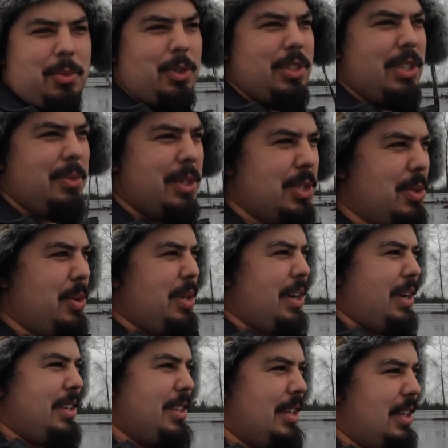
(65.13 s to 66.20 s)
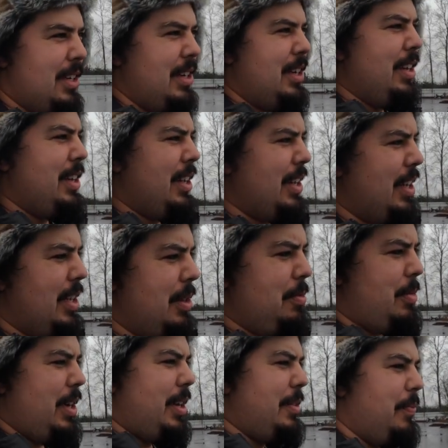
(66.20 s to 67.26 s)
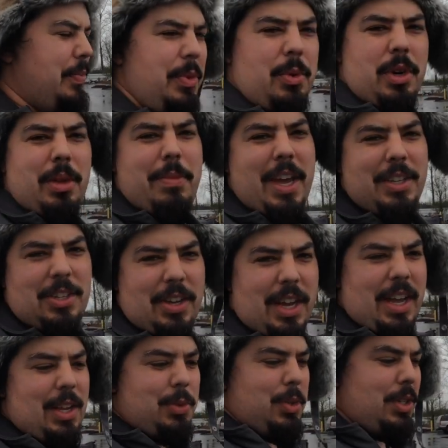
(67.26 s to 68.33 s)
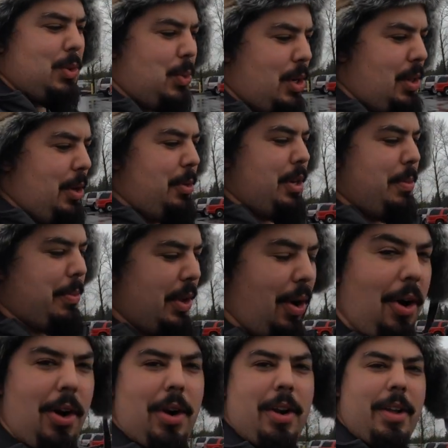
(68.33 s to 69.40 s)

We'll see what's going on in there, but we'll get back to you guys once we're loading up the car.